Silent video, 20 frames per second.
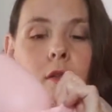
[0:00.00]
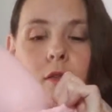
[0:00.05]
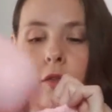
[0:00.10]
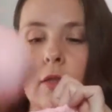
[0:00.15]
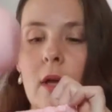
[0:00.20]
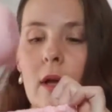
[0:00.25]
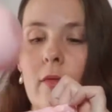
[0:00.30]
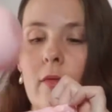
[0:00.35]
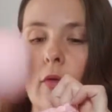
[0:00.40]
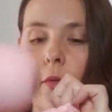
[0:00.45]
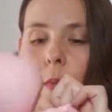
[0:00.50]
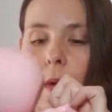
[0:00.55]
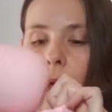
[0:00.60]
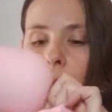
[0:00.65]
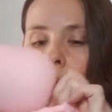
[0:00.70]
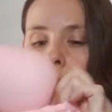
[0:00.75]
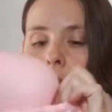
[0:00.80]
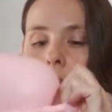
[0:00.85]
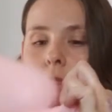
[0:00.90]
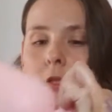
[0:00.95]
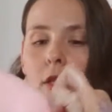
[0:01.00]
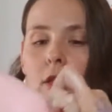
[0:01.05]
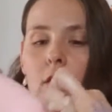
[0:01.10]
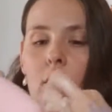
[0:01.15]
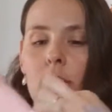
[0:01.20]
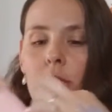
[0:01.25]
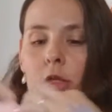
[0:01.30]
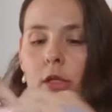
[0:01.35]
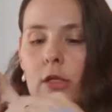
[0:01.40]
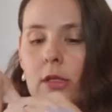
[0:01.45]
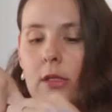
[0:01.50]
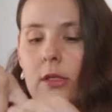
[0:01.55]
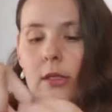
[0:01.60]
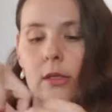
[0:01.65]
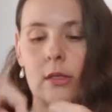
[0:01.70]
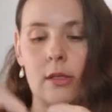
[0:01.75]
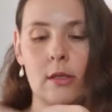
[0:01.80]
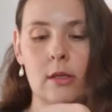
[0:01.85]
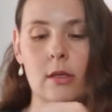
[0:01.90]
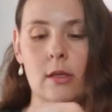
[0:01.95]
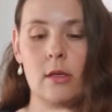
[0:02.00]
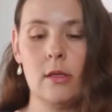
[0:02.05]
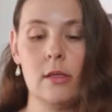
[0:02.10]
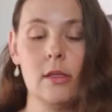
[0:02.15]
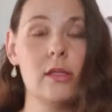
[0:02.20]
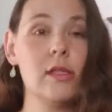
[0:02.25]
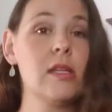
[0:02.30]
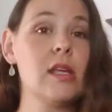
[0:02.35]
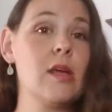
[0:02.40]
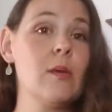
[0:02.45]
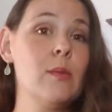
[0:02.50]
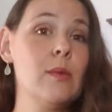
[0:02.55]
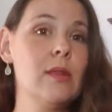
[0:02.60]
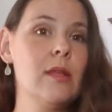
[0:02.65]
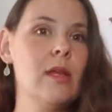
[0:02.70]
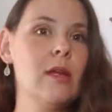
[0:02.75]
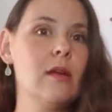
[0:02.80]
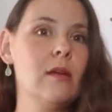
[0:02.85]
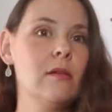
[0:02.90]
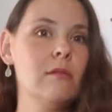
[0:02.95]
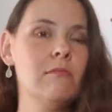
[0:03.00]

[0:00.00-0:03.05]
travel bag, so you can just stick them in there,